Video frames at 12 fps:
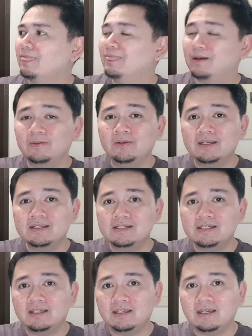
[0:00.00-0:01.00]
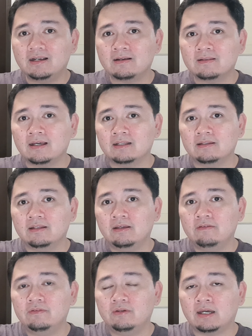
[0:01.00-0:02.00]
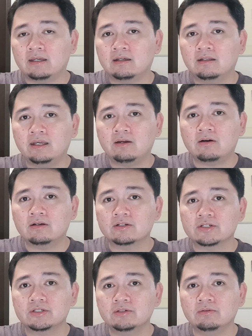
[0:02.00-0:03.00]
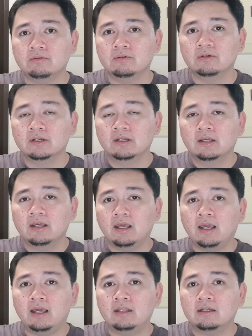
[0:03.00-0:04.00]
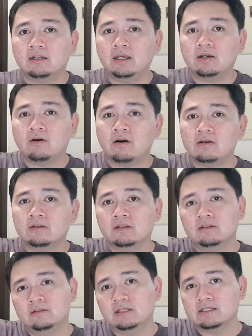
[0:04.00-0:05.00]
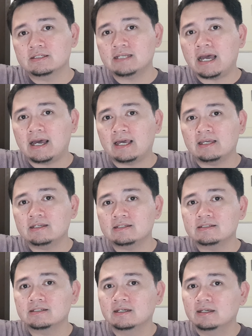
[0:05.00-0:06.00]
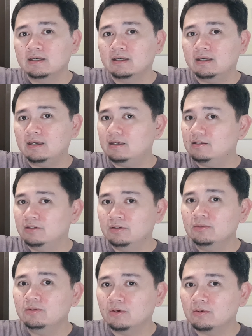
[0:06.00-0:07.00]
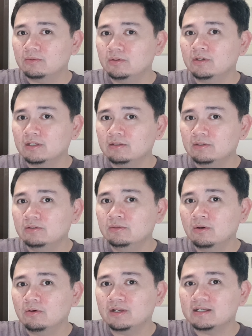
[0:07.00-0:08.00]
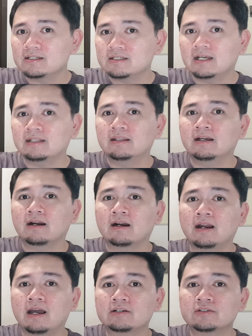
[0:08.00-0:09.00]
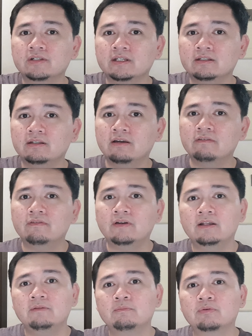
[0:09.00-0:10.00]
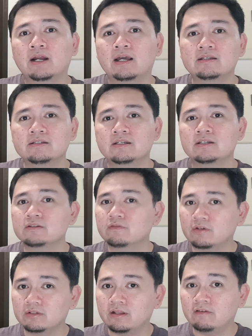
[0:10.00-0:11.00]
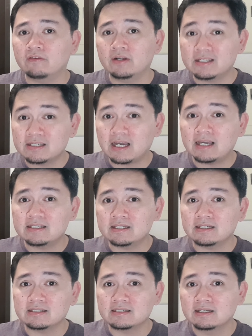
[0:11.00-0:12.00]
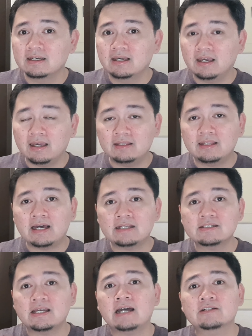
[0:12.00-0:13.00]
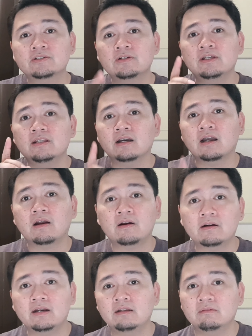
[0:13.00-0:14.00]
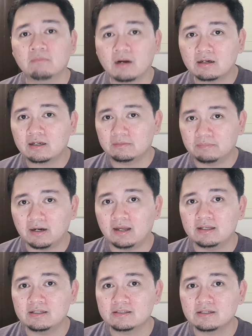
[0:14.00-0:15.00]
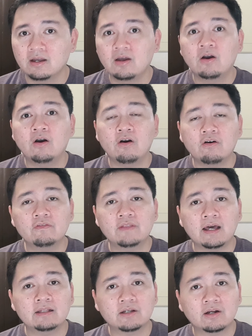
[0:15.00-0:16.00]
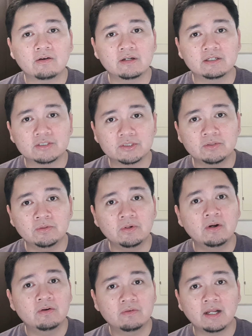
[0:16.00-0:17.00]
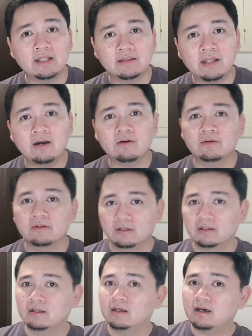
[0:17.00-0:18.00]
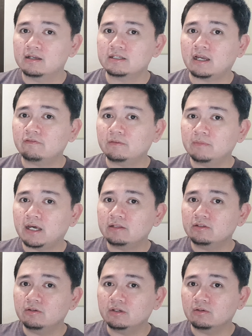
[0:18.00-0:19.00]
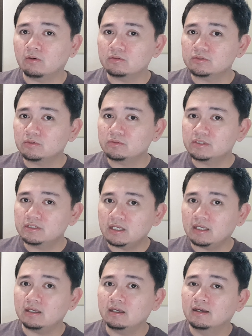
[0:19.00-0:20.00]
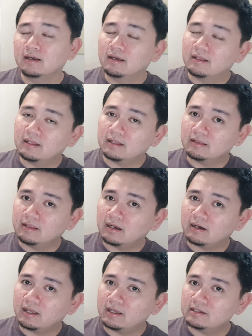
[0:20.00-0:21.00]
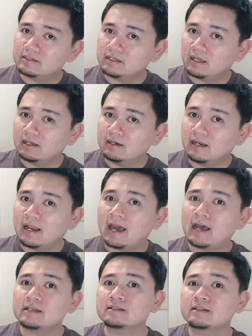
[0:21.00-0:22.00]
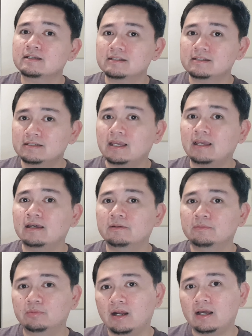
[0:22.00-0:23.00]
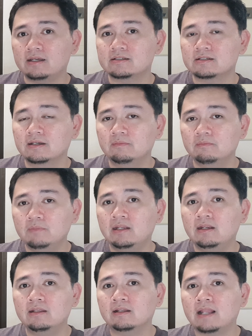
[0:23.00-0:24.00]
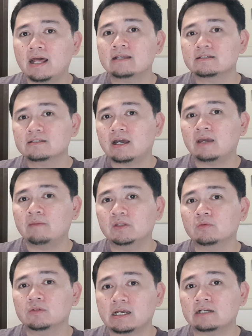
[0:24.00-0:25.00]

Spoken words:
Now you can see here that if I click on a shoe and click on the size, you'd notice that there are actually different prices for different sizes, and that's actually the current market price of that current shoe right now. Aside from that, you can also see that there is a last sale price, meaning the last time it was